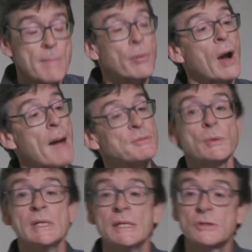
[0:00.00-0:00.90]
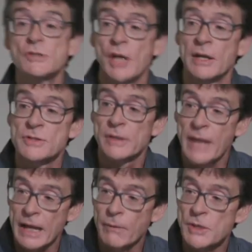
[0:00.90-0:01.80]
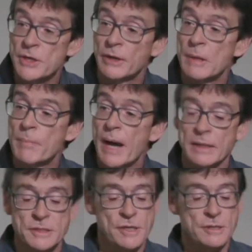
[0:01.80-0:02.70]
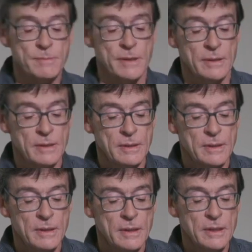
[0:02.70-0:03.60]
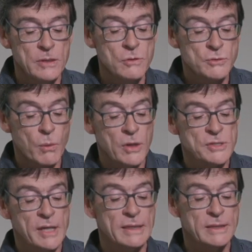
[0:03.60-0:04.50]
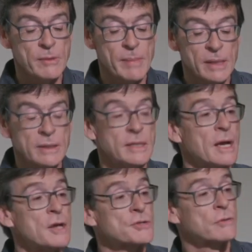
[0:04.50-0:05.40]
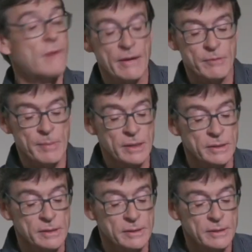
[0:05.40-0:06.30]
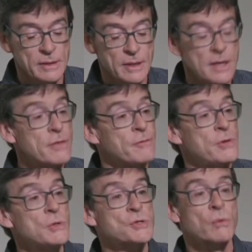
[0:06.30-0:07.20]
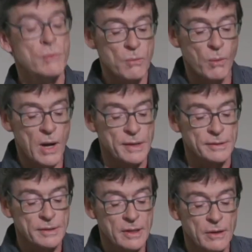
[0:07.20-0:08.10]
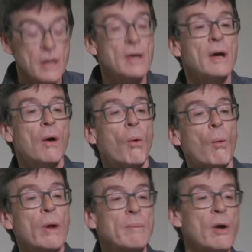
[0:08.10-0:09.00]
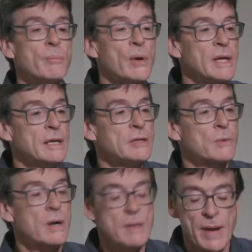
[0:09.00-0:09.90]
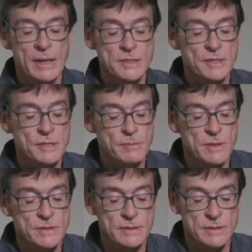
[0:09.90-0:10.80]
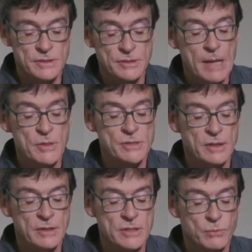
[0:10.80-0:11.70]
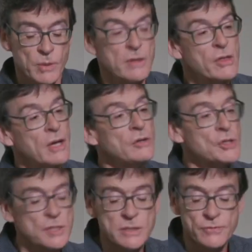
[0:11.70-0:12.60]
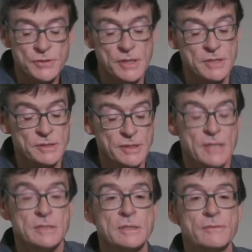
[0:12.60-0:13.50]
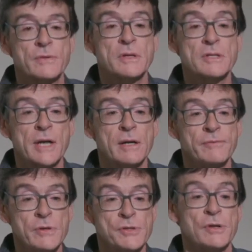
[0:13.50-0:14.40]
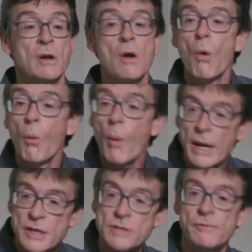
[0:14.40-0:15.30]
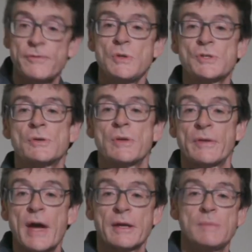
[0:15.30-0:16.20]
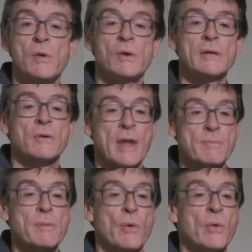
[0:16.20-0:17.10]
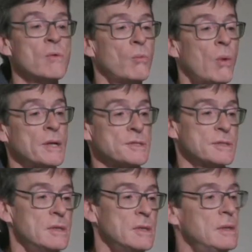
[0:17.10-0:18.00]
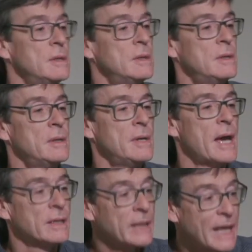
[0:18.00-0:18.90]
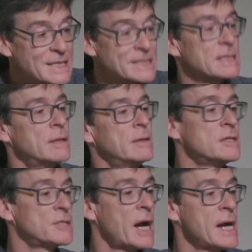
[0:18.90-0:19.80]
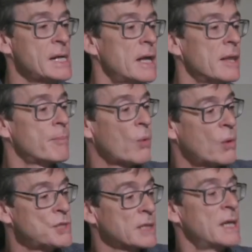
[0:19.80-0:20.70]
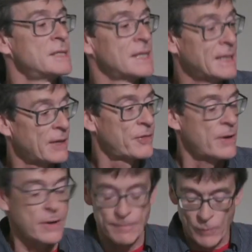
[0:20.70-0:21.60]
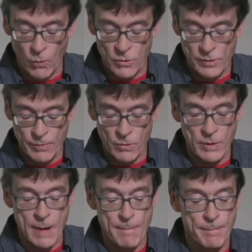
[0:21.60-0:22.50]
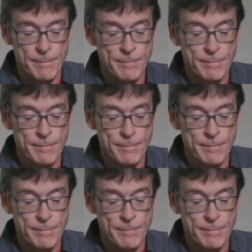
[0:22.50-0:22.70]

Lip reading: Perhaps we need to change the language in our impact assessment. Use words like livability, survivability, the future we want. What about putting into our impact assessments statements like this? What are the conditions for success for the desired future? What is the future that that community or that proponent wants? And let's design the project to get there, or the program.